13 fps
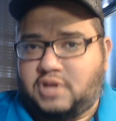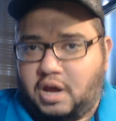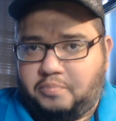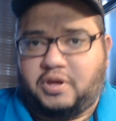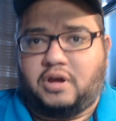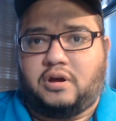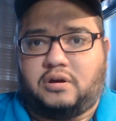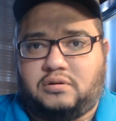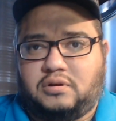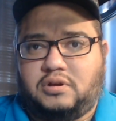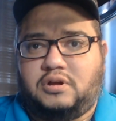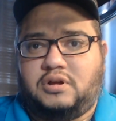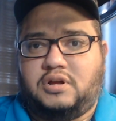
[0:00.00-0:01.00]
W
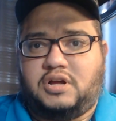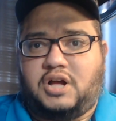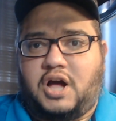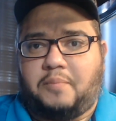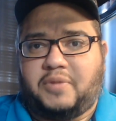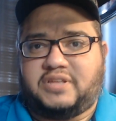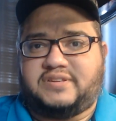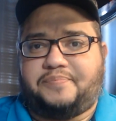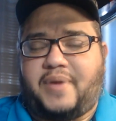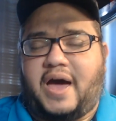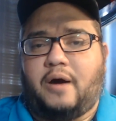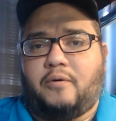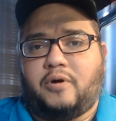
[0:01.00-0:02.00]
coming to
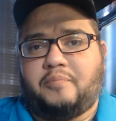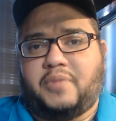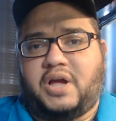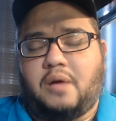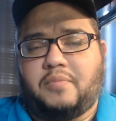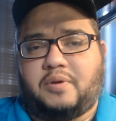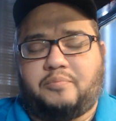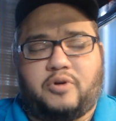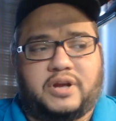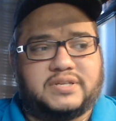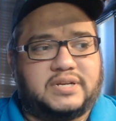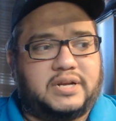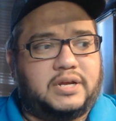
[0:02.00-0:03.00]
power and becoming
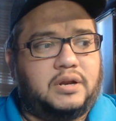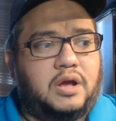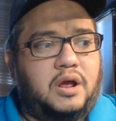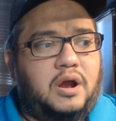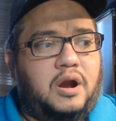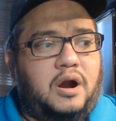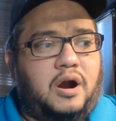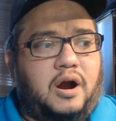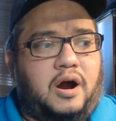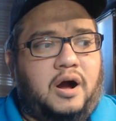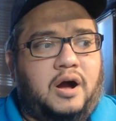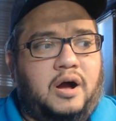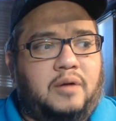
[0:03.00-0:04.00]
president.
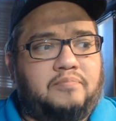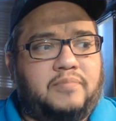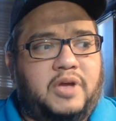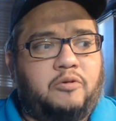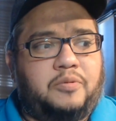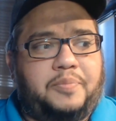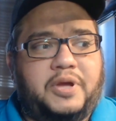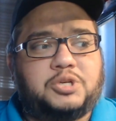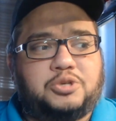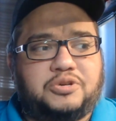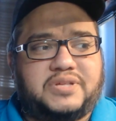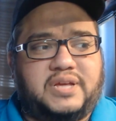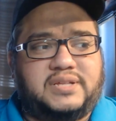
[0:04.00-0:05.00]
It would be
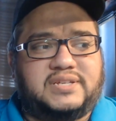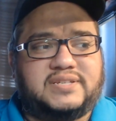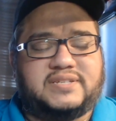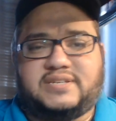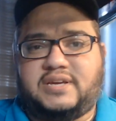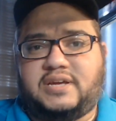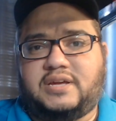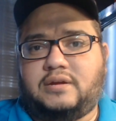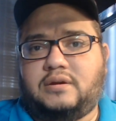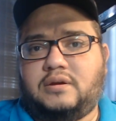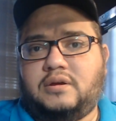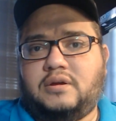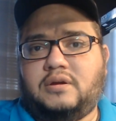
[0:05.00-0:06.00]
interesting to
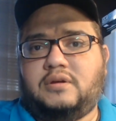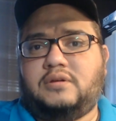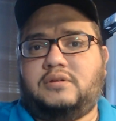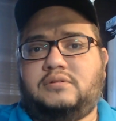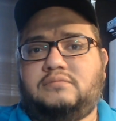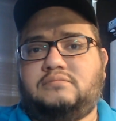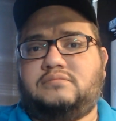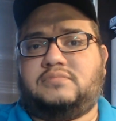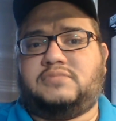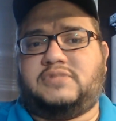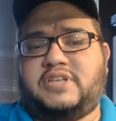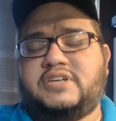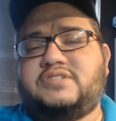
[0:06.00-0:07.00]
see
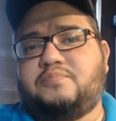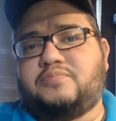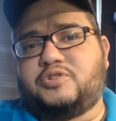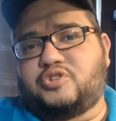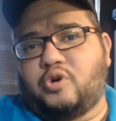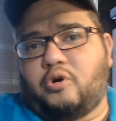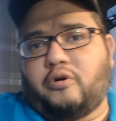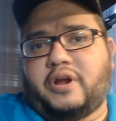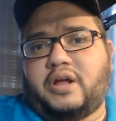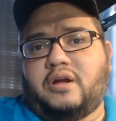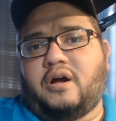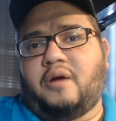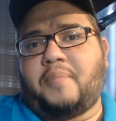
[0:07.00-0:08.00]
this
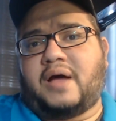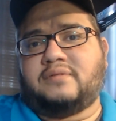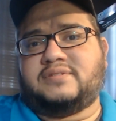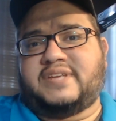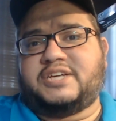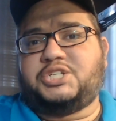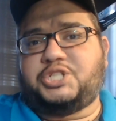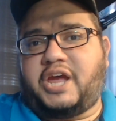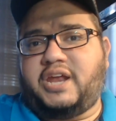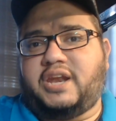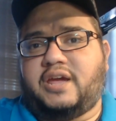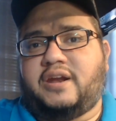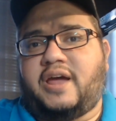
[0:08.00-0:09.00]
story about Dick
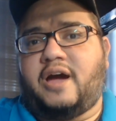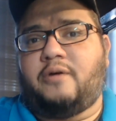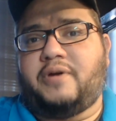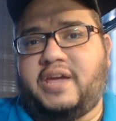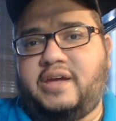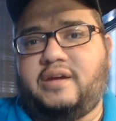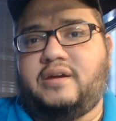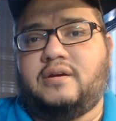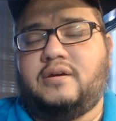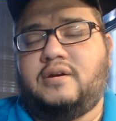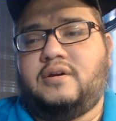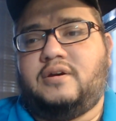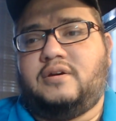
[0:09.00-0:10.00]
Cheney and how
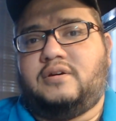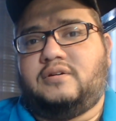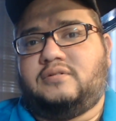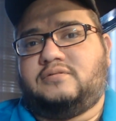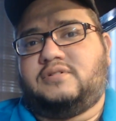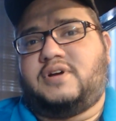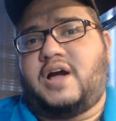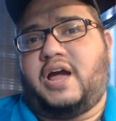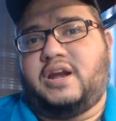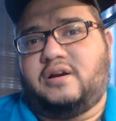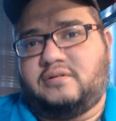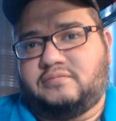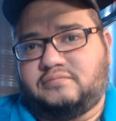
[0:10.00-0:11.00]
he
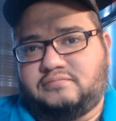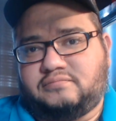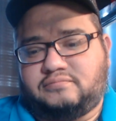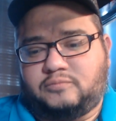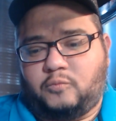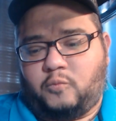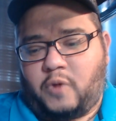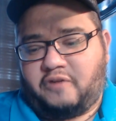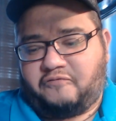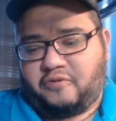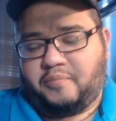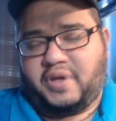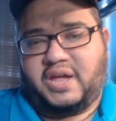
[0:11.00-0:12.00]
kind of
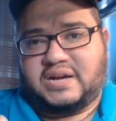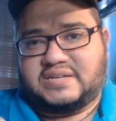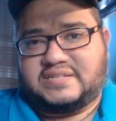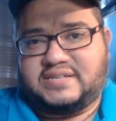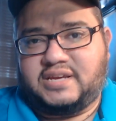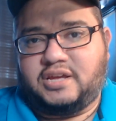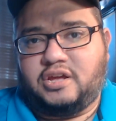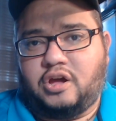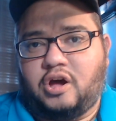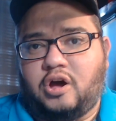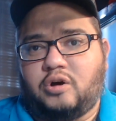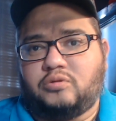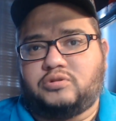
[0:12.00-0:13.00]
went from being a
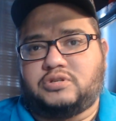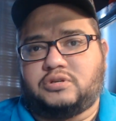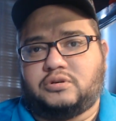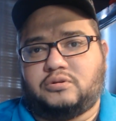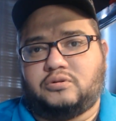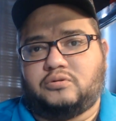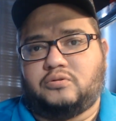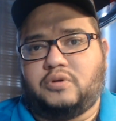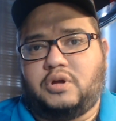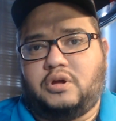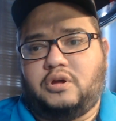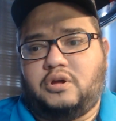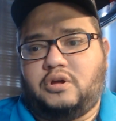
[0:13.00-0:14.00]
CEO to,
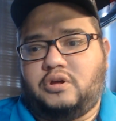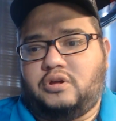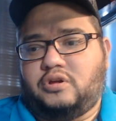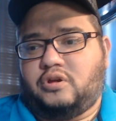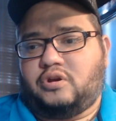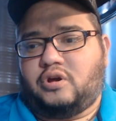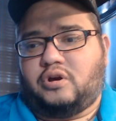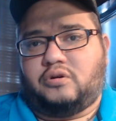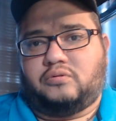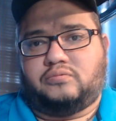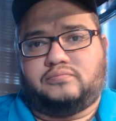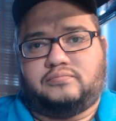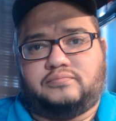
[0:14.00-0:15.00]
you
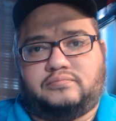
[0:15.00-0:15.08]
know,